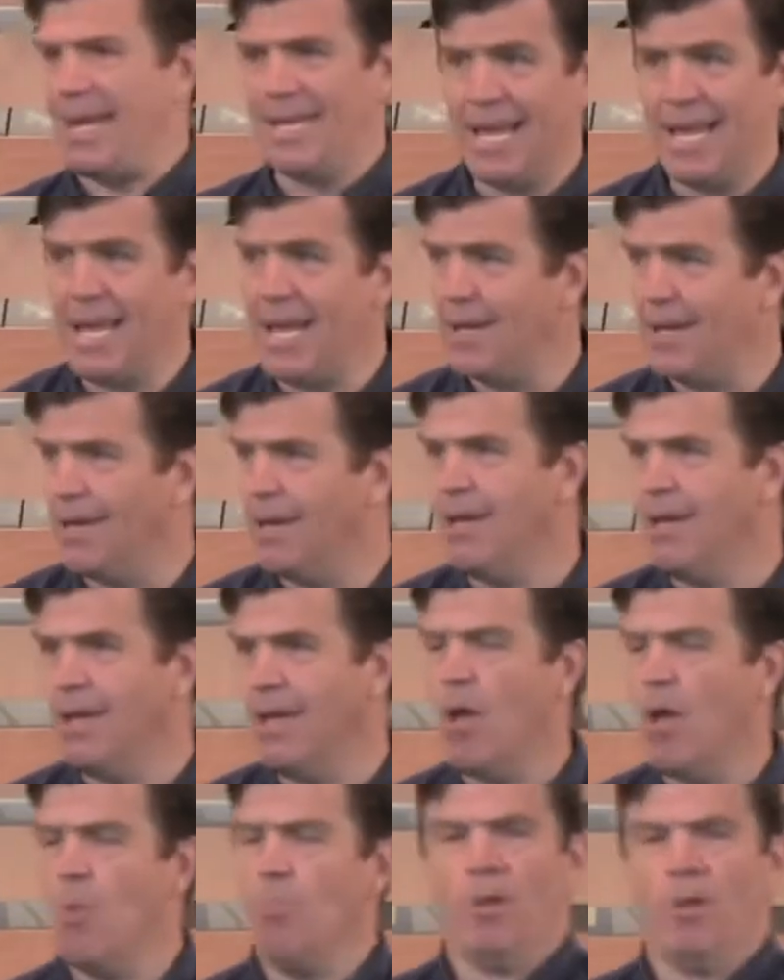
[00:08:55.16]
in,
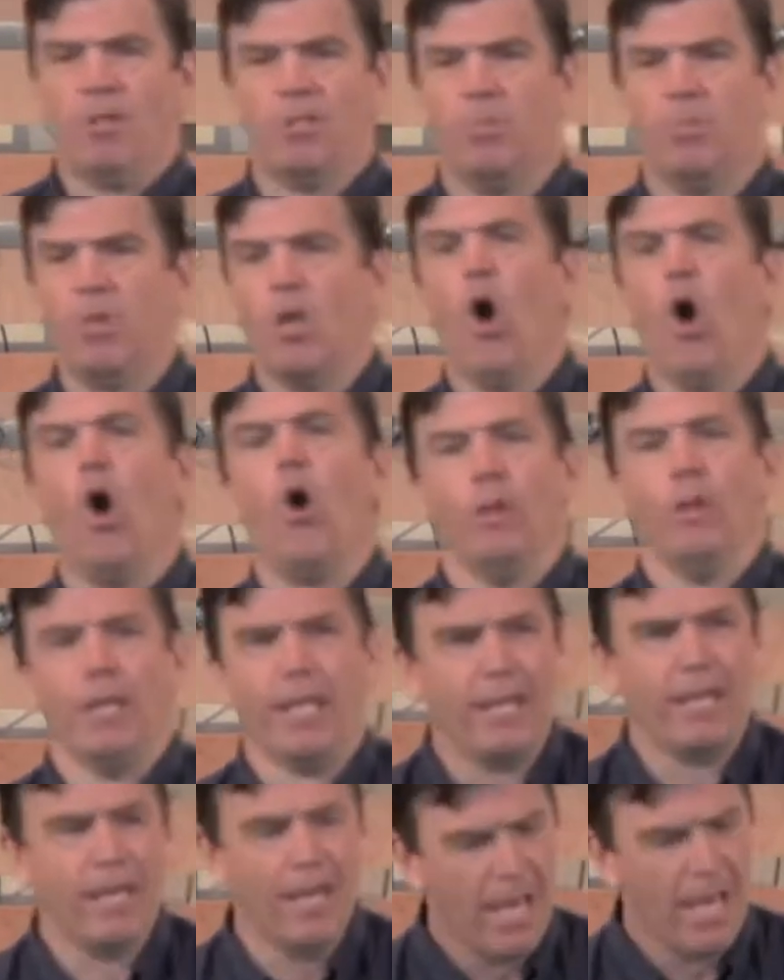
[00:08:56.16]
but to be
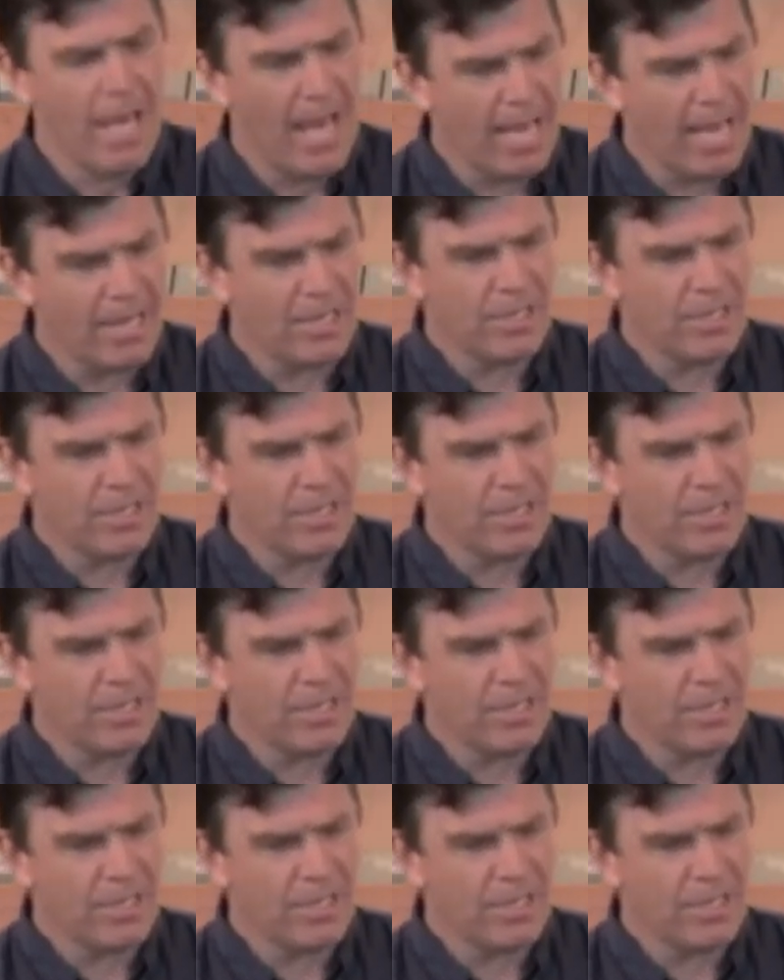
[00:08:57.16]
holy and